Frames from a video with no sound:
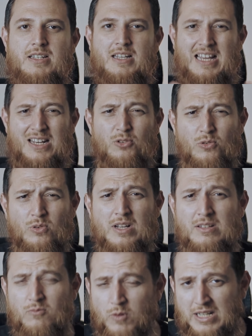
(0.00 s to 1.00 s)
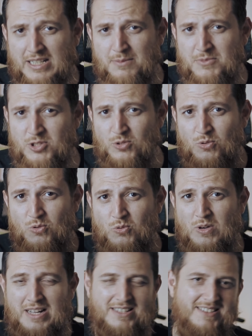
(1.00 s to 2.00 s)
Hello and welcome
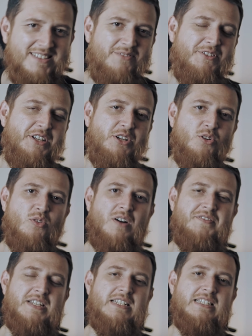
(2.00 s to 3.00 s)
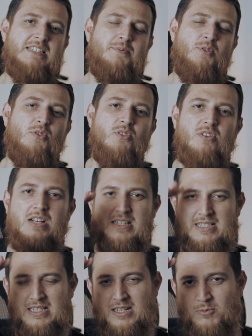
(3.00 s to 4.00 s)
to another video of Scent Explorer.
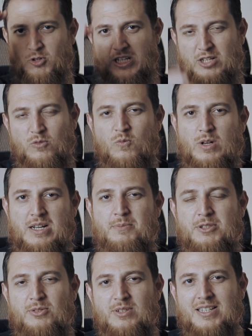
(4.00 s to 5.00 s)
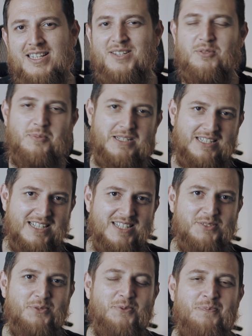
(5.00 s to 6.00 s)
Assalamu alaikum wa rahmatullahi wa
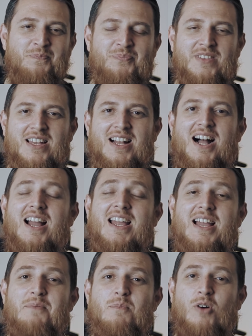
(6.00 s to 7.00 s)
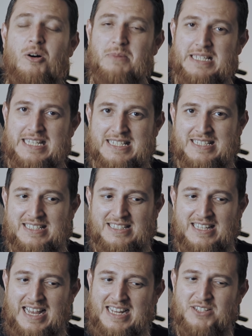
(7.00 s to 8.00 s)
barakatuh. I am Muhammad
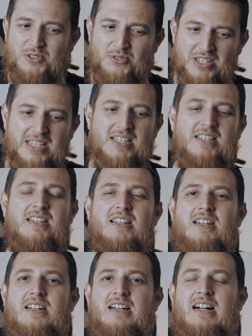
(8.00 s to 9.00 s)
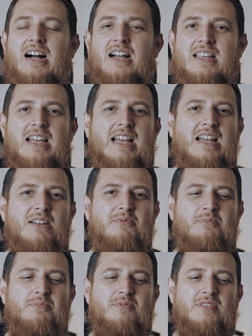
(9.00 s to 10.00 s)
Hassan and today I
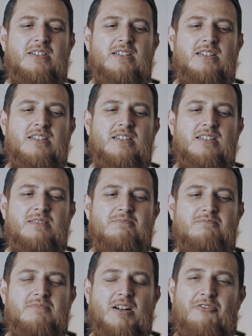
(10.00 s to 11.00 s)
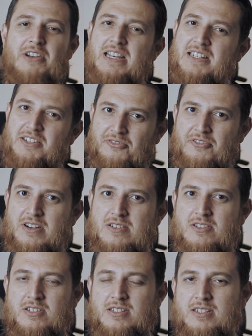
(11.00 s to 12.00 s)
have a very
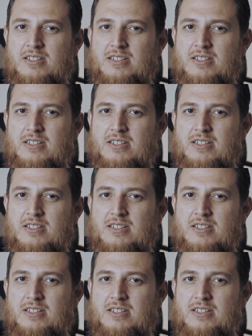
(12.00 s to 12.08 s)
different